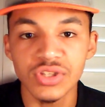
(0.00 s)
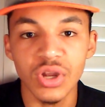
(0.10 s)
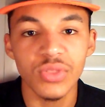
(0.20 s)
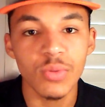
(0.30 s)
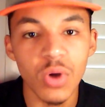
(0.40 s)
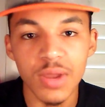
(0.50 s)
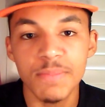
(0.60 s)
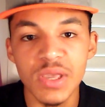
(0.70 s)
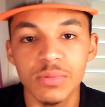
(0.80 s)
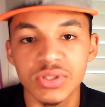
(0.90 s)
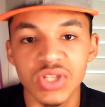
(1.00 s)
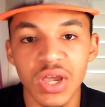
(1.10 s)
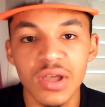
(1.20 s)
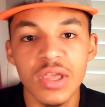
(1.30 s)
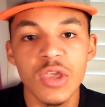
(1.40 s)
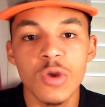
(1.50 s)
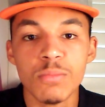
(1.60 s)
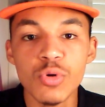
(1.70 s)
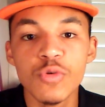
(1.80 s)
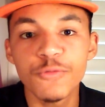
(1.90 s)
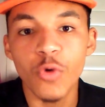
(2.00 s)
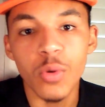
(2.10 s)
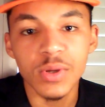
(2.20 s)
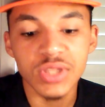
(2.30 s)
You know, they want to be able to move forward.